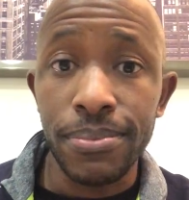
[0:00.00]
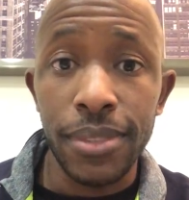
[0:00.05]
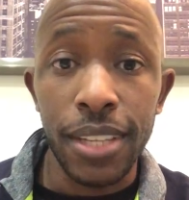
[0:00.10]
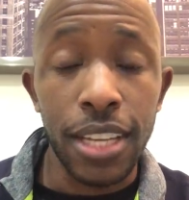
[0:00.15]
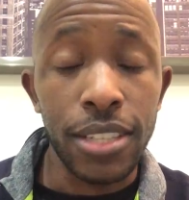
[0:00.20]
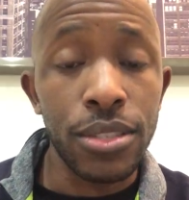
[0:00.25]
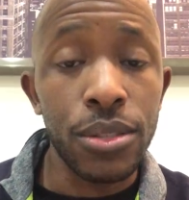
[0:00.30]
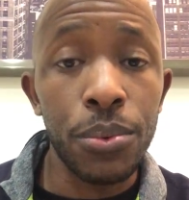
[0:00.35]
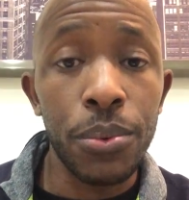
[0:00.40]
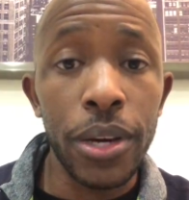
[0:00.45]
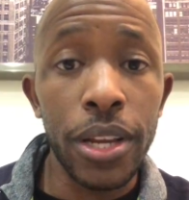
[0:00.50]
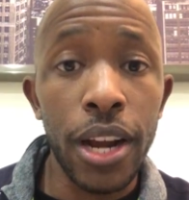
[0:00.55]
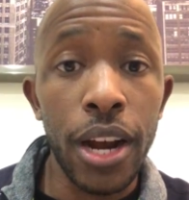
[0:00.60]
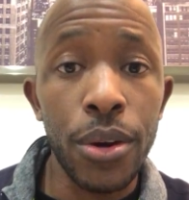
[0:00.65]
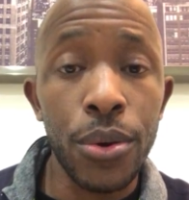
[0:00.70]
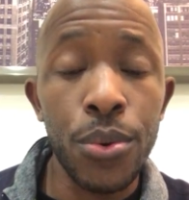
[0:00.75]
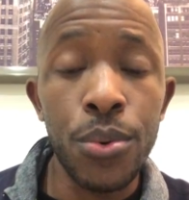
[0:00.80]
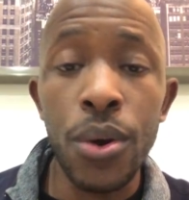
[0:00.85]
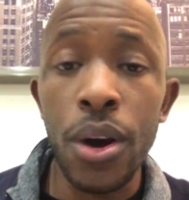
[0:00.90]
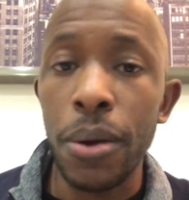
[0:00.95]
That's the way I
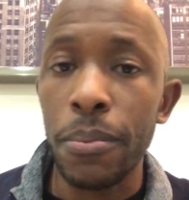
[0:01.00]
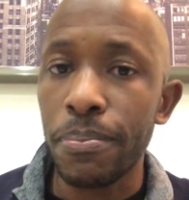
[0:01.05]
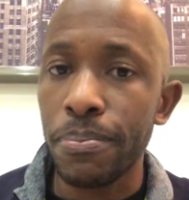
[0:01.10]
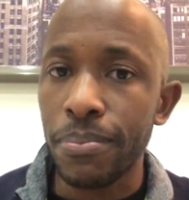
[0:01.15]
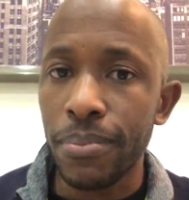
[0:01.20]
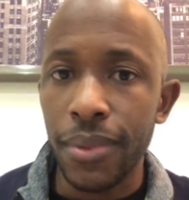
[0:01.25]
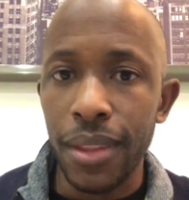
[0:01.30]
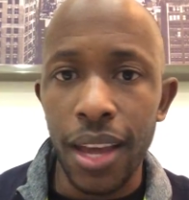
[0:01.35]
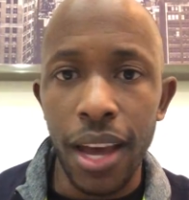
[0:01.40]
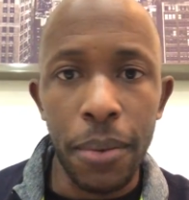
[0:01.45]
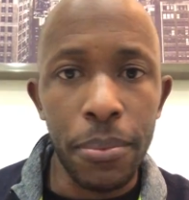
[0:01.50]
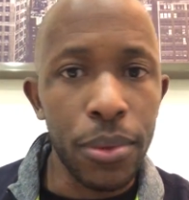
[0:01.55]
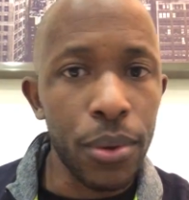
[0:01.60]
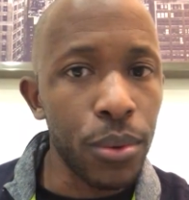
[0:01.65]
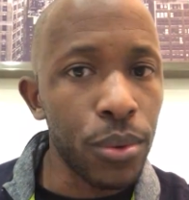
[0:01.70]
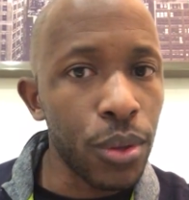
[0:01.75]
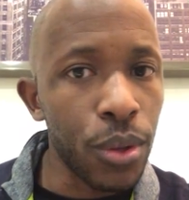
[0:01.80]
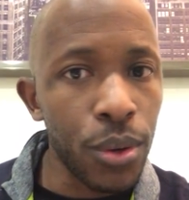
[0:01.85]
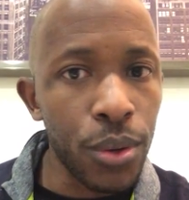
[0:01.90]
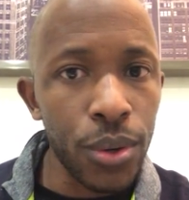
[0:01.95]
grew up. I'm no
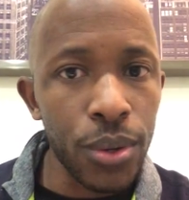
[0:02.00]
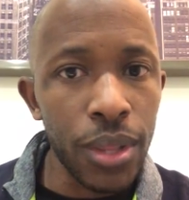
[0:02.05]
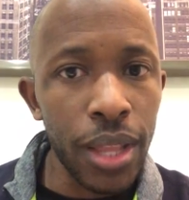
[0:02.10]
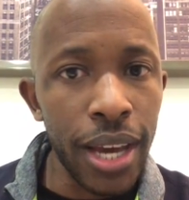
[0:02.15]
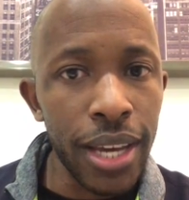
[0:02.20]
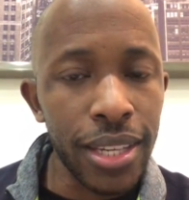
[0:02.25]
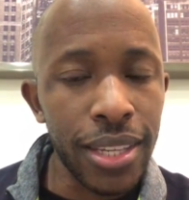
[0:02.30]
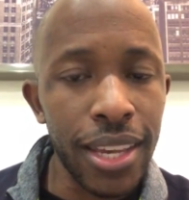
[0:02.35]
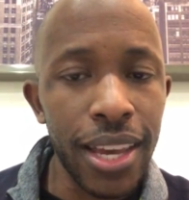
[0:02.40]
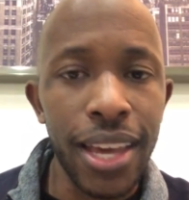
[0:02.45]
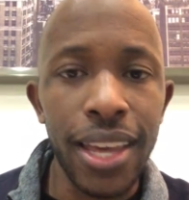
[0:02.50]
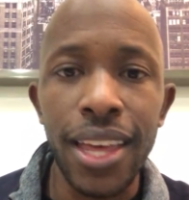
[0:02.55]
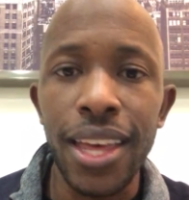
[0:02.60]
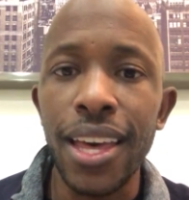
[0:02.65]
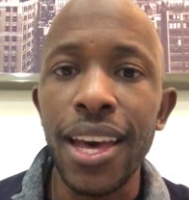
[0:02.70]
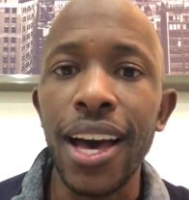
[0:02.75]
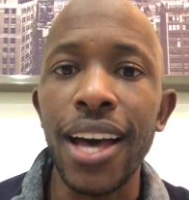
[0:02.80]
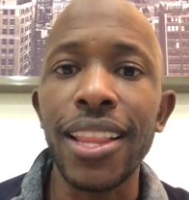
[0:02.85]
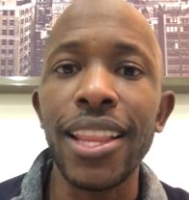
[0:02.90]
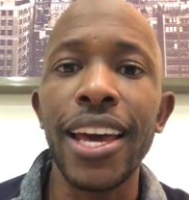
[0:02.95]
longer like that.
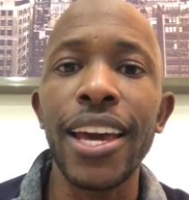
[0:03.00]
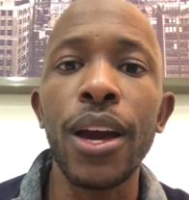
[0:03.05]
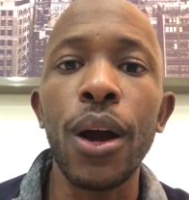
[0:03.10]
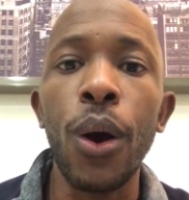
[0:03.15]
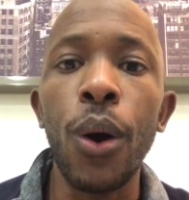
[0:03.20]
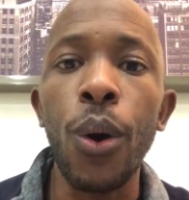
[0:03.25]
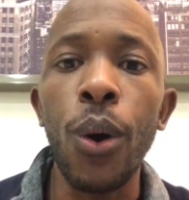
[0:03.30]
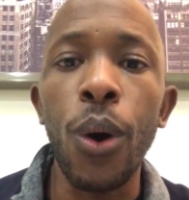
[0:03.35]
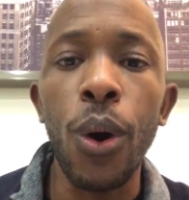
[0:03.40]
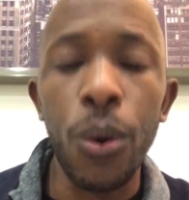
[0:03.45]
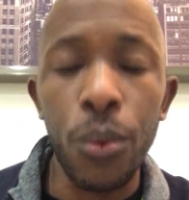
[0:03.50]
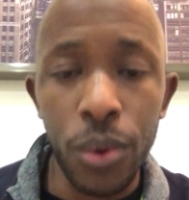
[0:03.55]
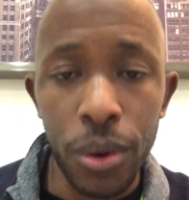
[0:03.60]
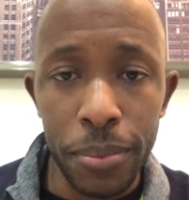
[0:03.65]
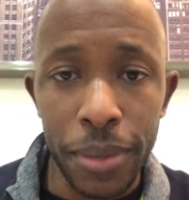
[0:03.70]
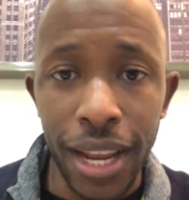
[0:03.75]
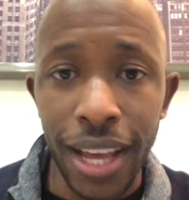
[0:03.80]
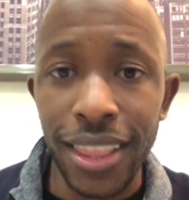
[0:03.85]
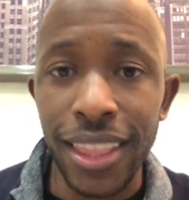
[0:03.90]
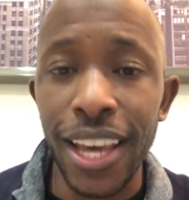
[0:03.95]
I like all
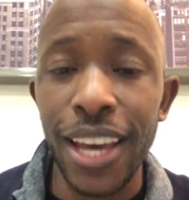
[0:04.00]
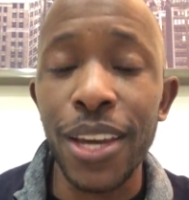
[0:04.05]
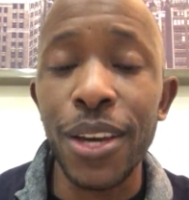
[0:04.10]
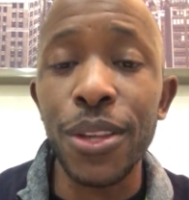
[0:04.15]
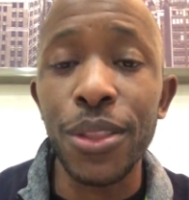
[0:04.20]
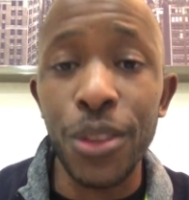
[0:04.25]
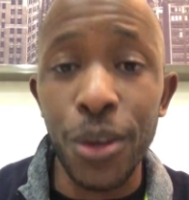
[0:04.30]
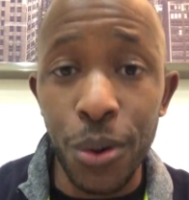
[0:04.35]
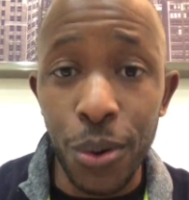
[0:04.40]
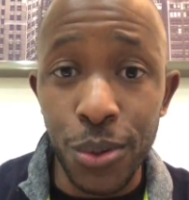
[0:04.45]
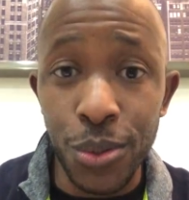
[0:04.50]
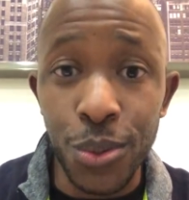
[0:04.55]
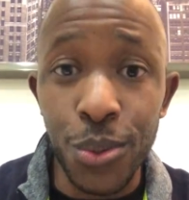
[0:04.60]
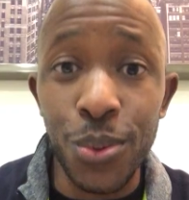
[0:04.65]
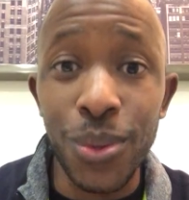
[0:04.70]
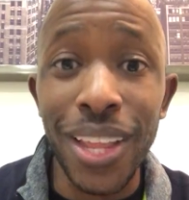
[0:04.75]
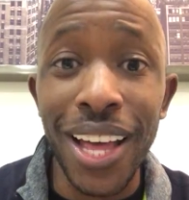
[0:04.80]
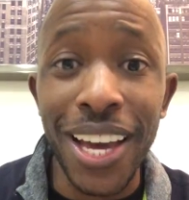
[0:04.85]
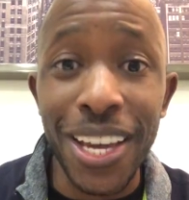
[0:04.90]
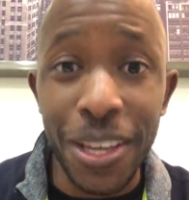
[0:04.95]
women. I like those
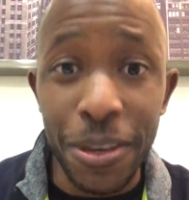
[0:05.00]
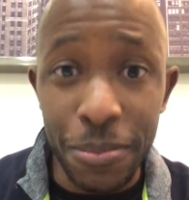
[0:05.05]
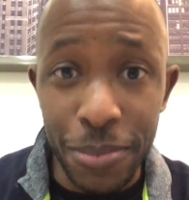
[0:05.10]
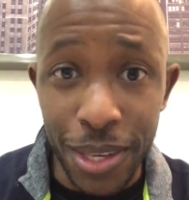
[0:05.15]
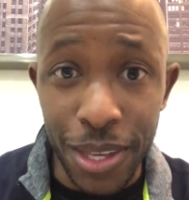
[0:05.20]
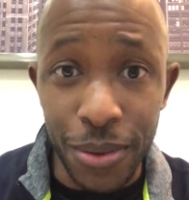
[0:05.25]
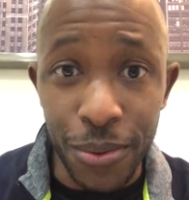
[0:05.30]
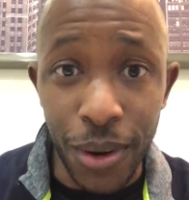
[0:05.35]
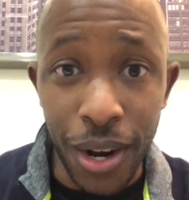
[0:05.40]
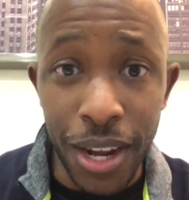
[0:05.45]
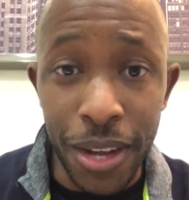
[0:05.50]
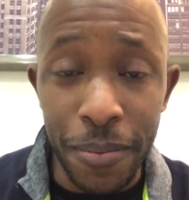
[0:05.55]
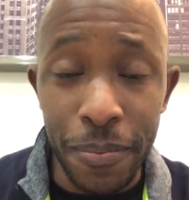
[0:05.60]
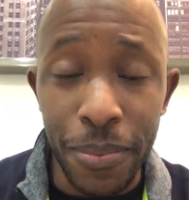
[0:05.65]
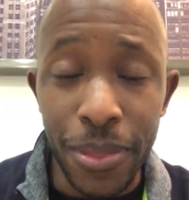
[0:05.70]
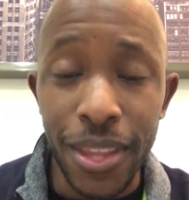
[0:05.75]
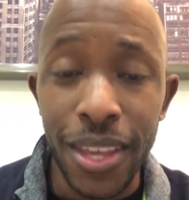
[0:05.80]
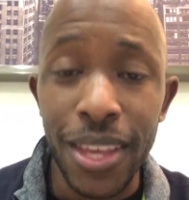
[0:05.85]
who like me, right?